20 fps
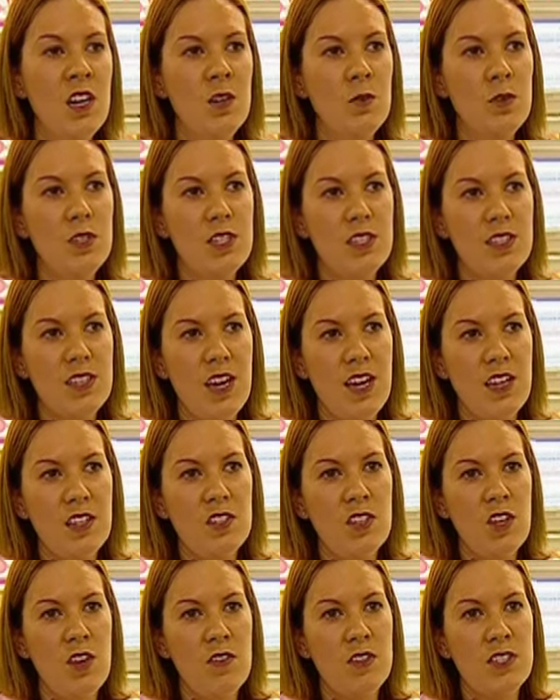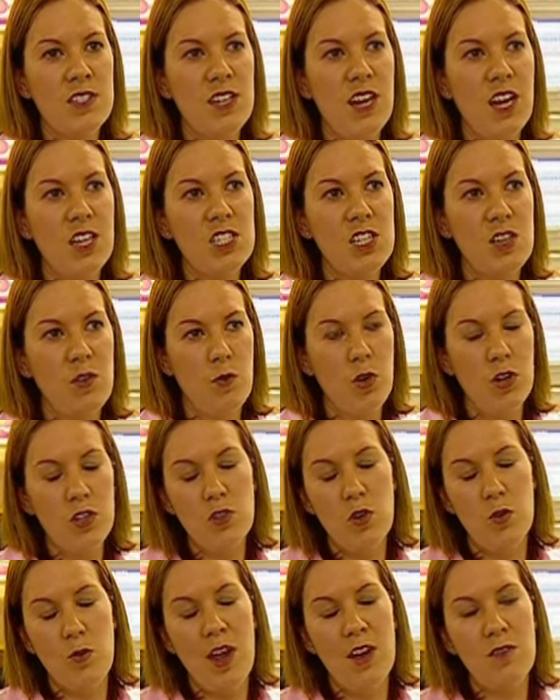which is a service that actually
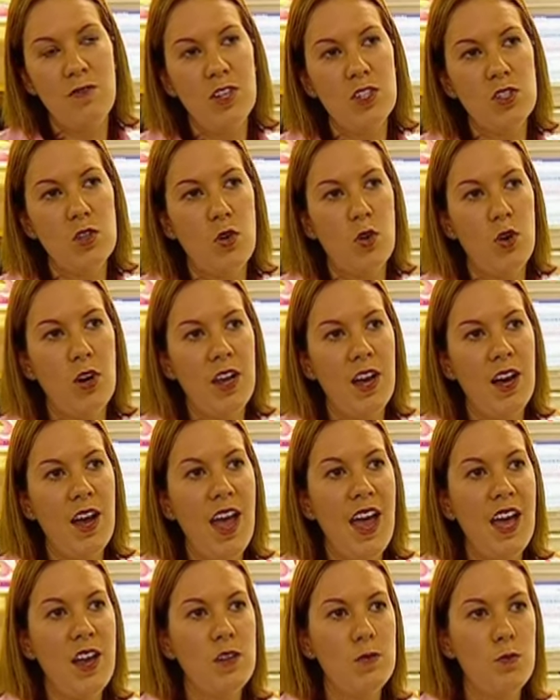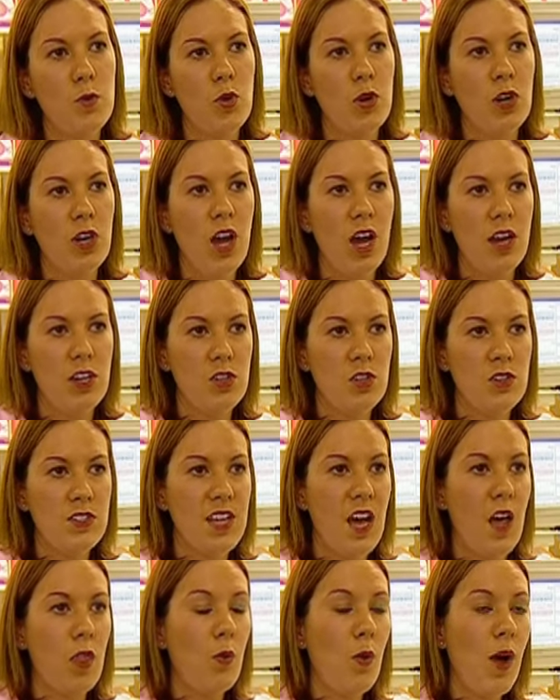works all around Victoria and borderline New
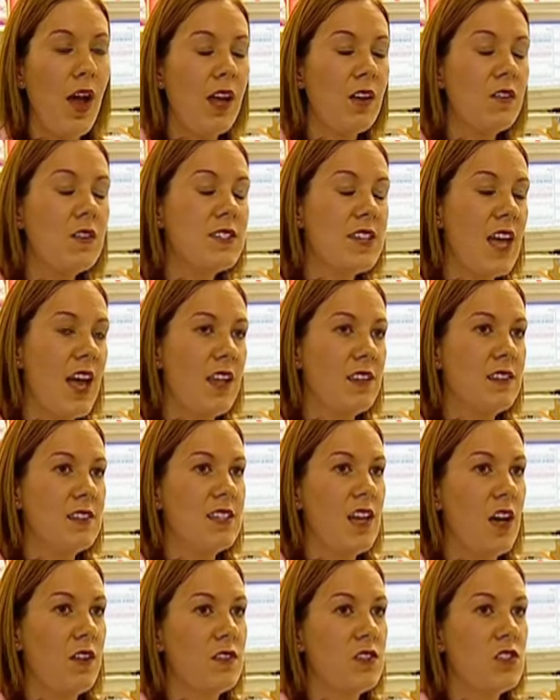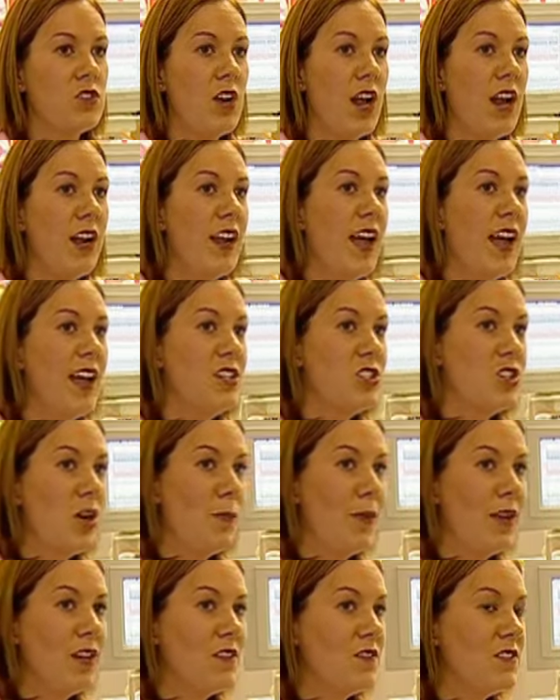South Wales and South Australia and
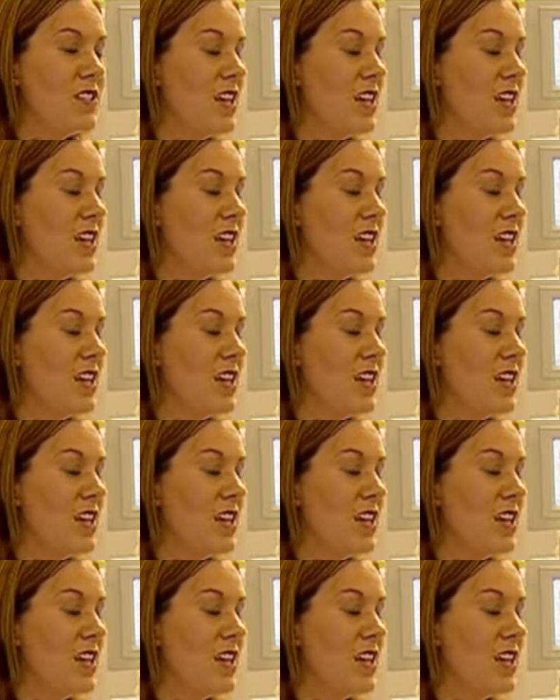top end of